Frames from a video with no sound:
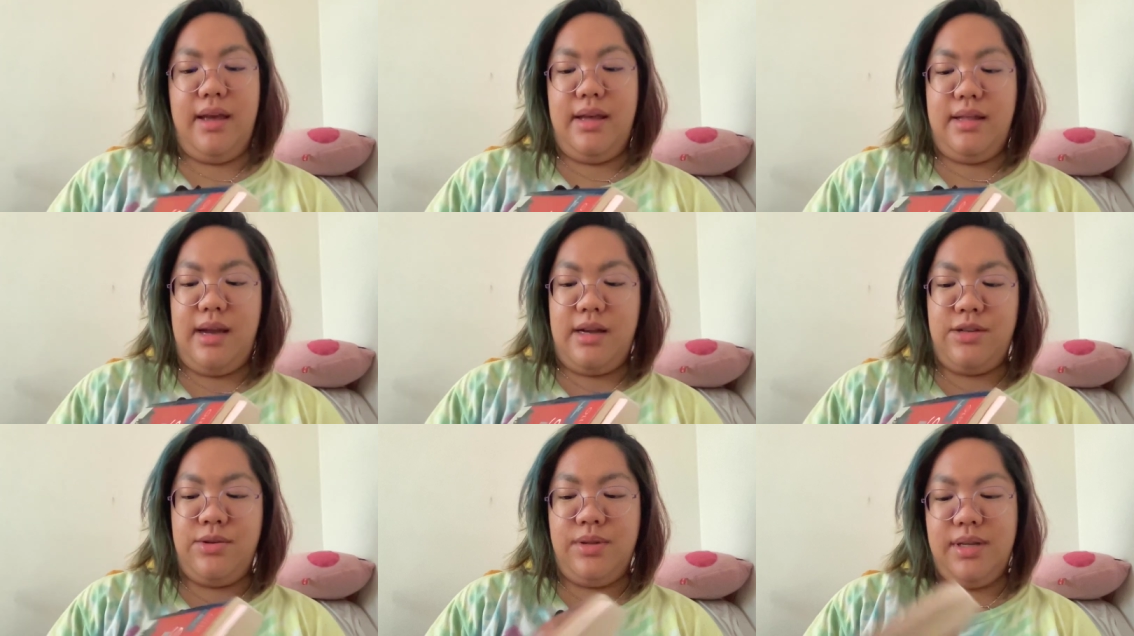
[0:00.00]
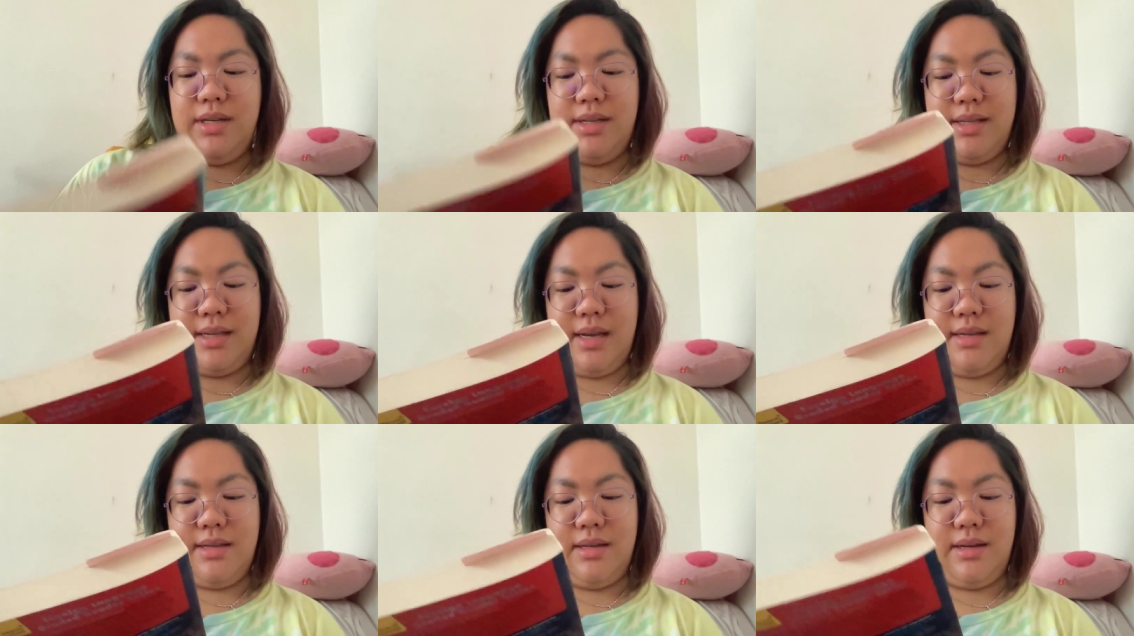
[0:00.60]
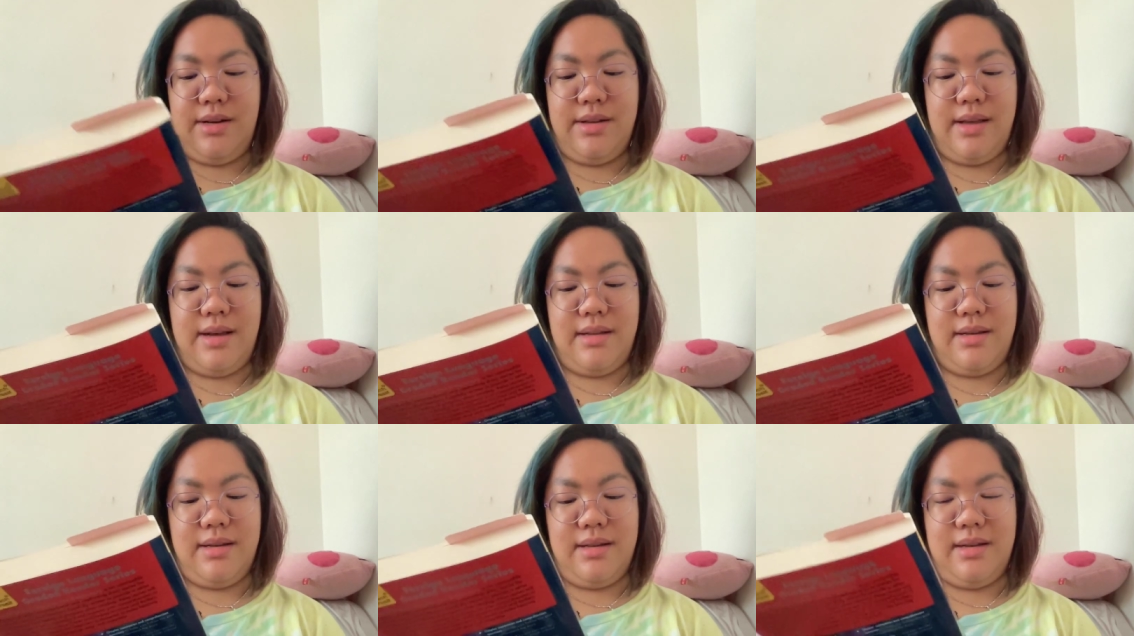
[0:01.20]
It actually says here
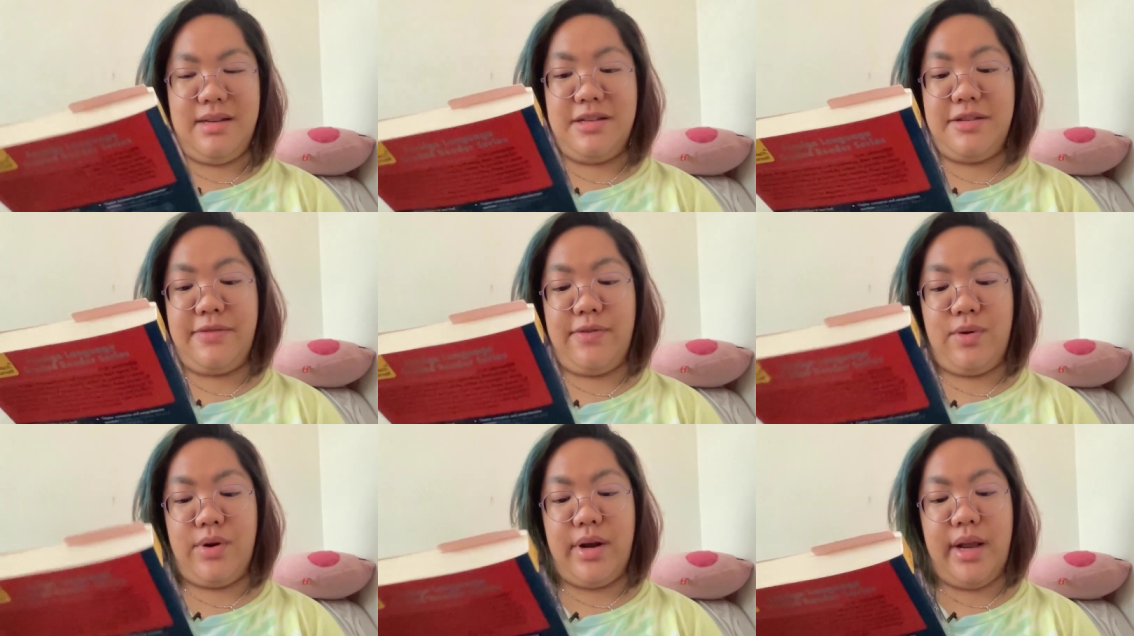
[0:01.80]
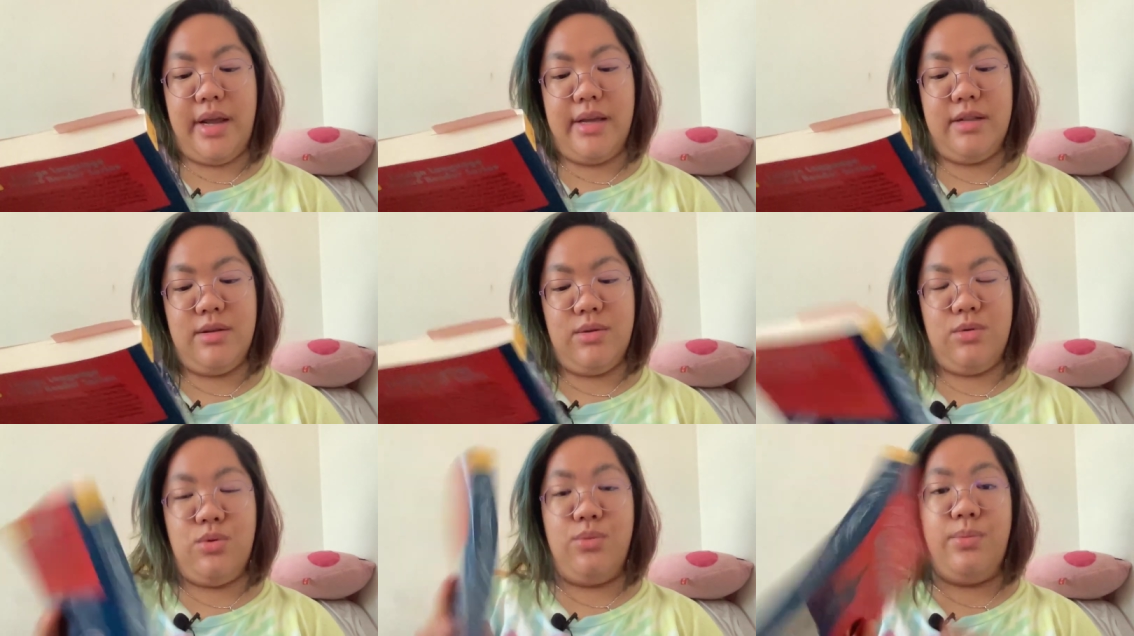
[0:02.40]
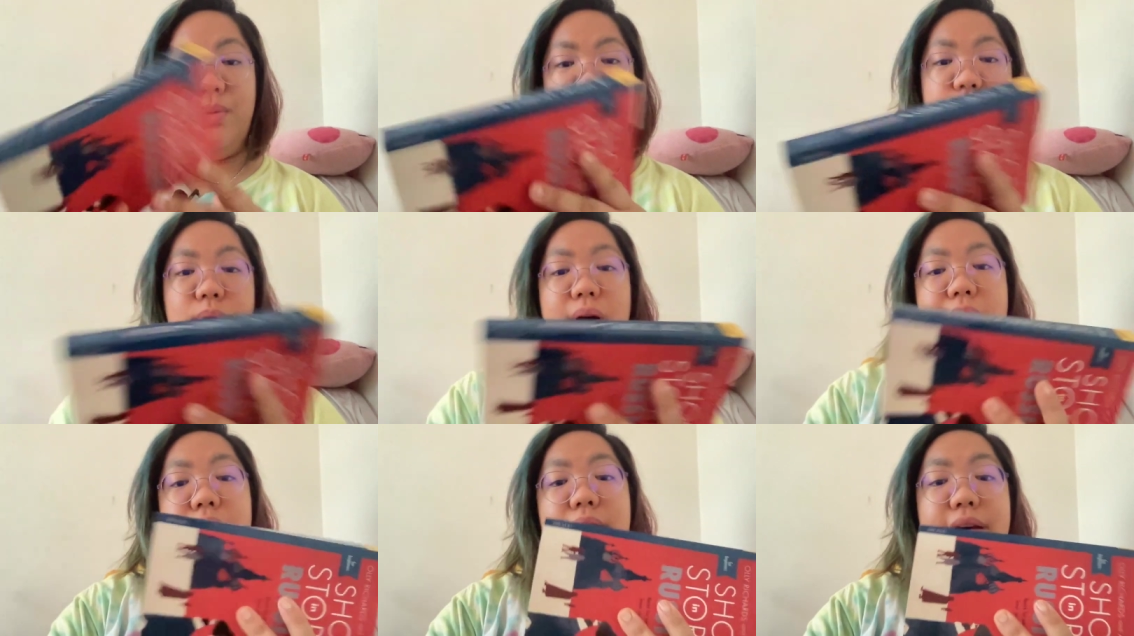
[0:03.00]
that it is for A2 to
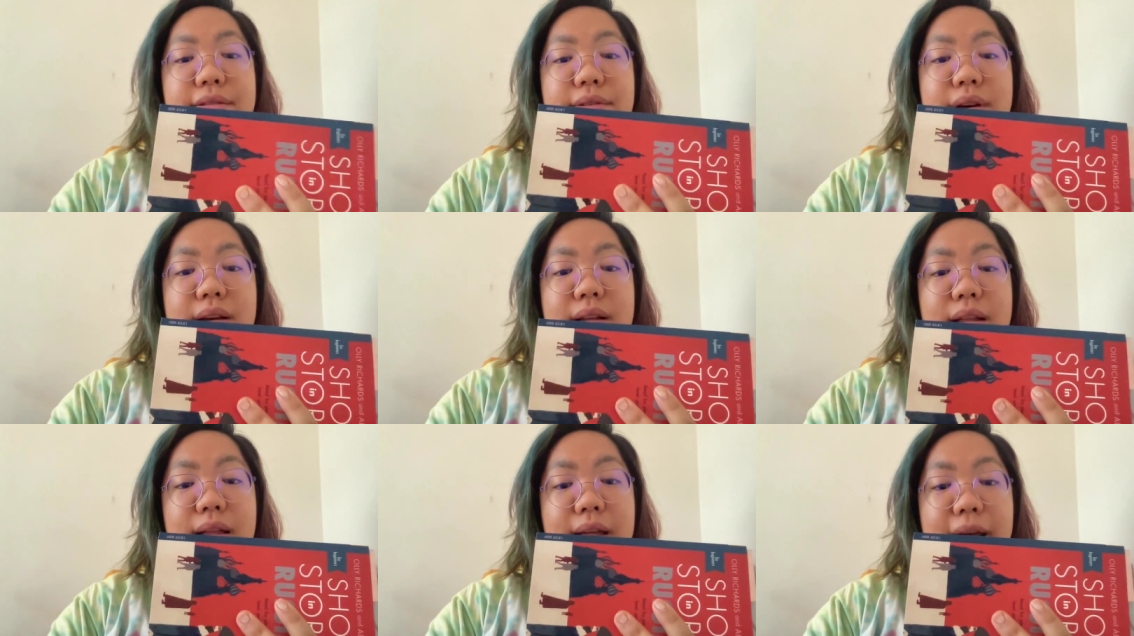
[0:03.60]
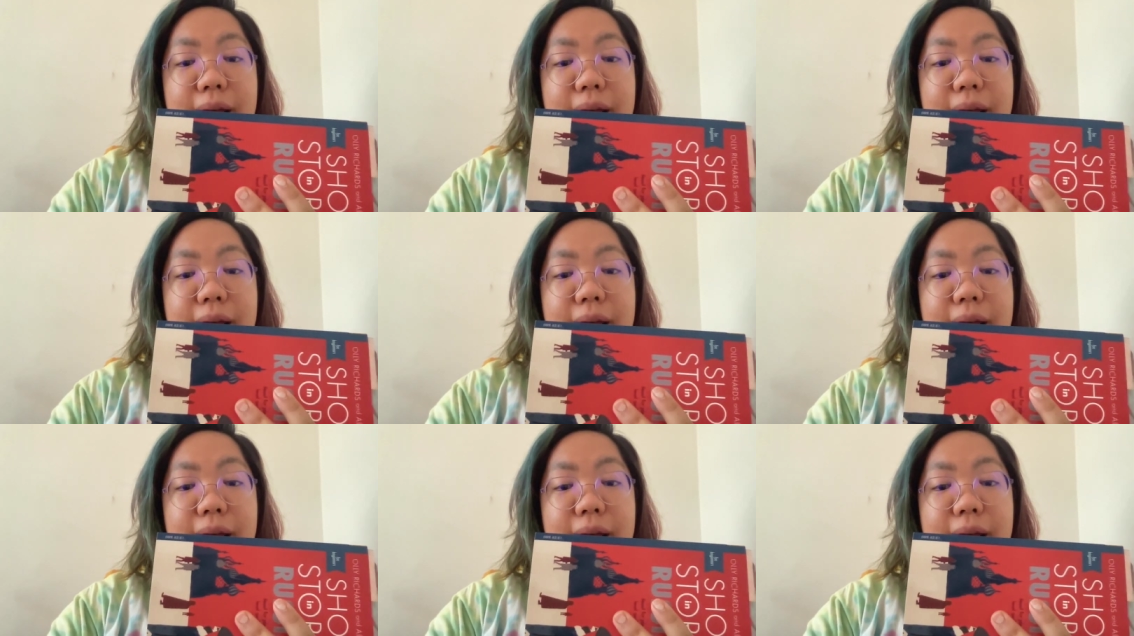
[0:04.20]
B1 level,